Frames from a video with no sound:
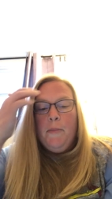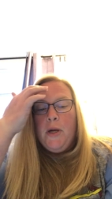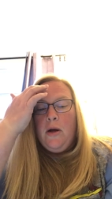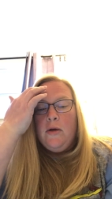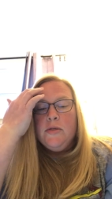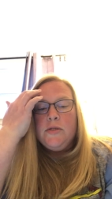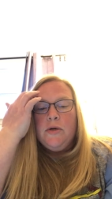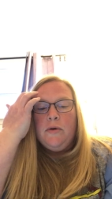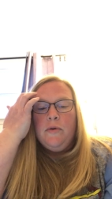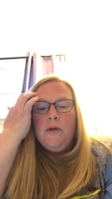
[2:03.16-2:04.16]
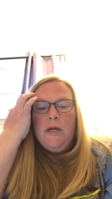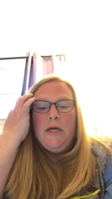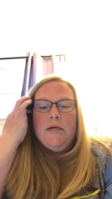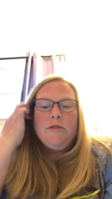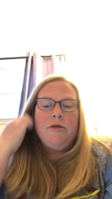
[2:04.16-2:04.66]
but also that
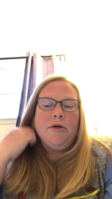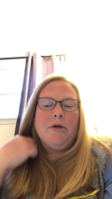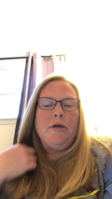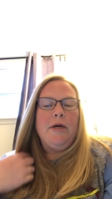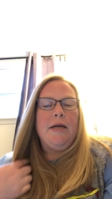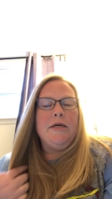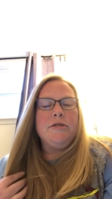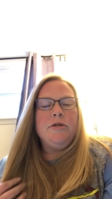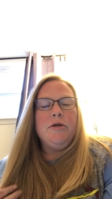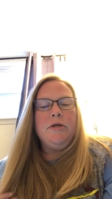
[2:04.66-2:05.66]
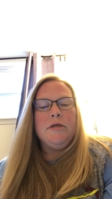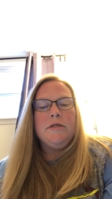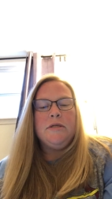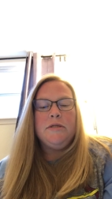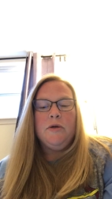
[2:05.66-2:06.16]
he is good and his
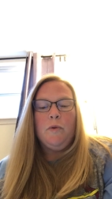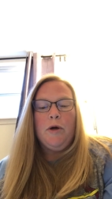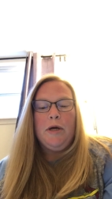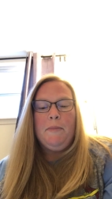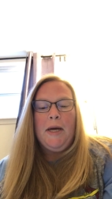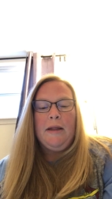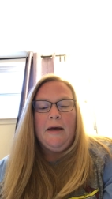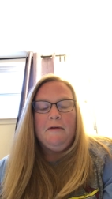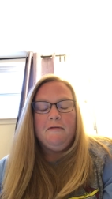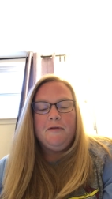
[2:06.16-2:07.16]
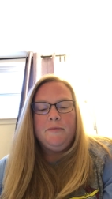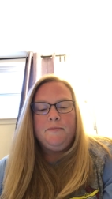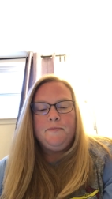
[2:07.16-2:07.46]
goodness is at work in my life.